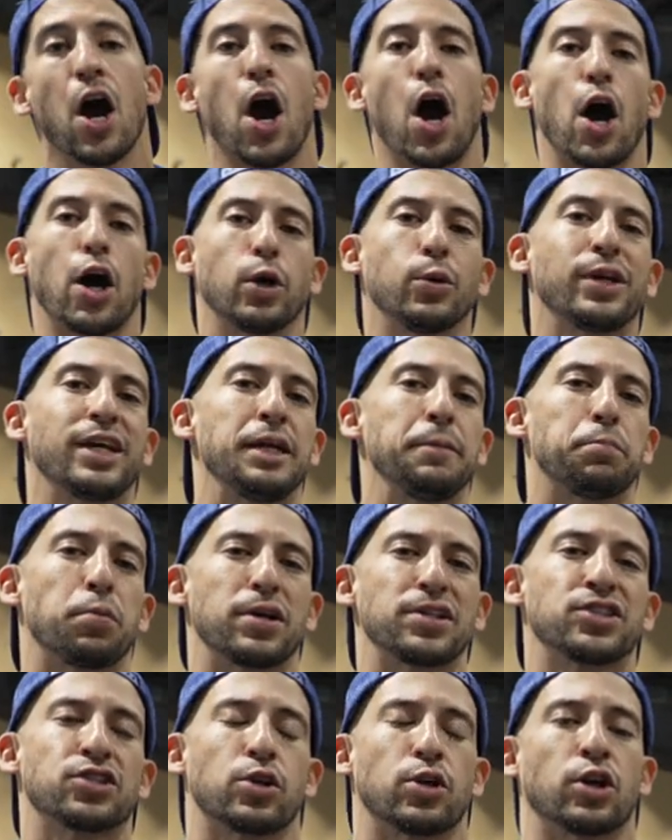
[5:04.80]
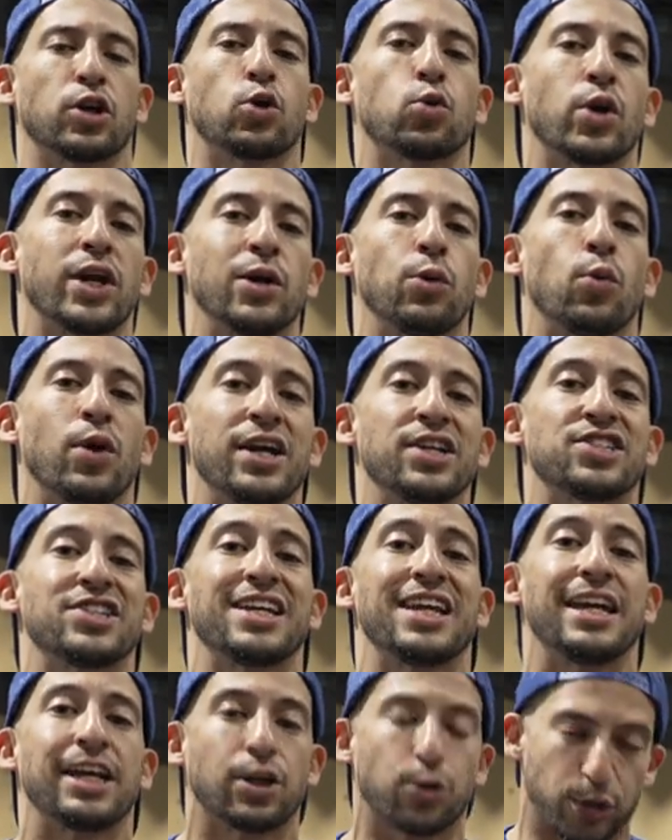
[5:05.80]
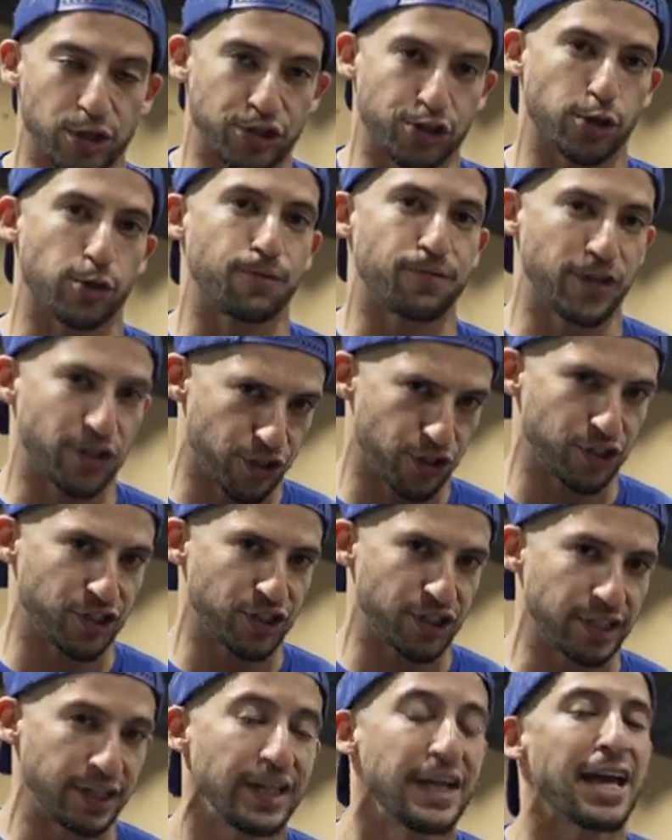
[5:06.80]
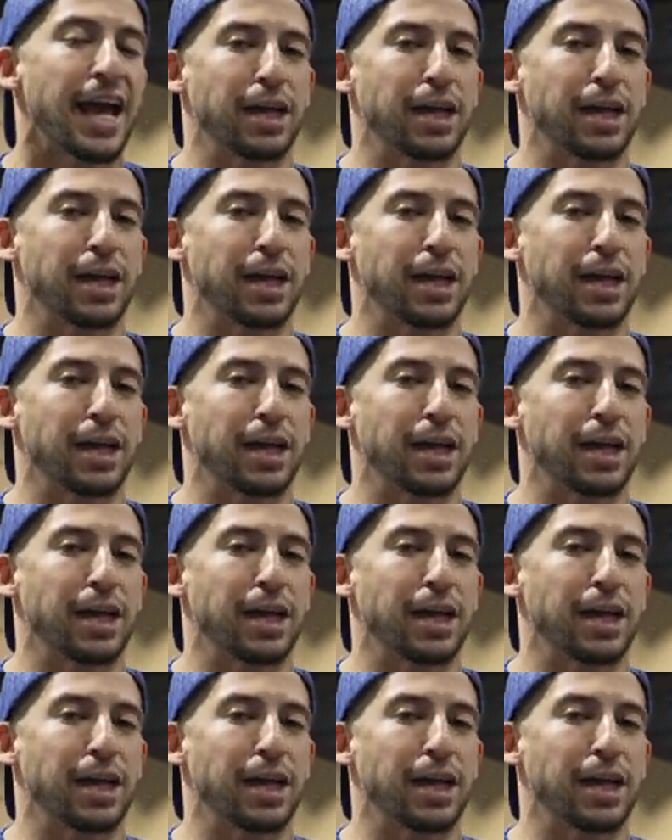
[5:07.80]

Auto heat presses are a great way to increase your efficiency,